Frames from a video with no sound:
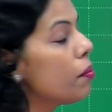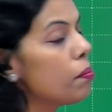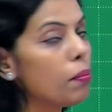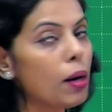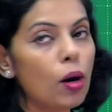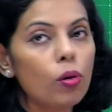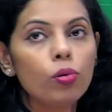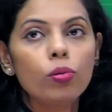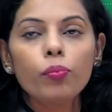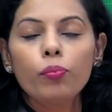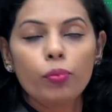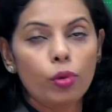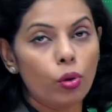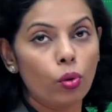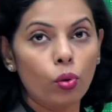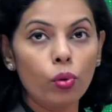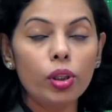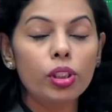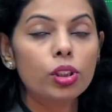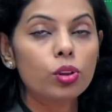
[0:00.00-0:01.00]
compound.
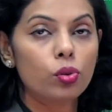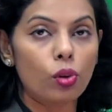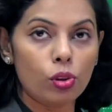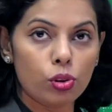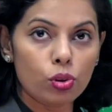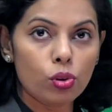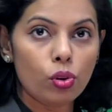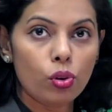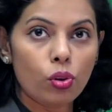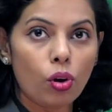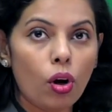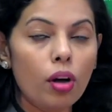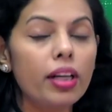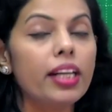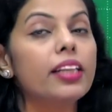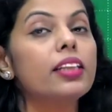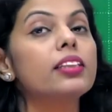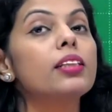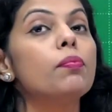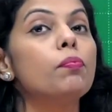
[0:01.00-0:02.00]
No, it is also wrong.
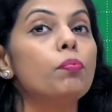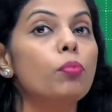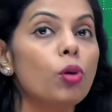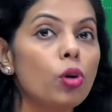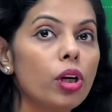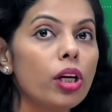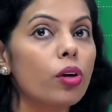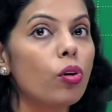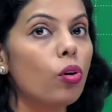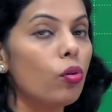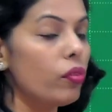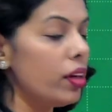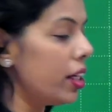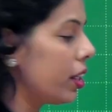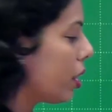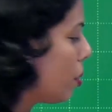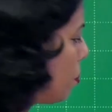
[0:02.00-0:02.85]
It is a polar covalent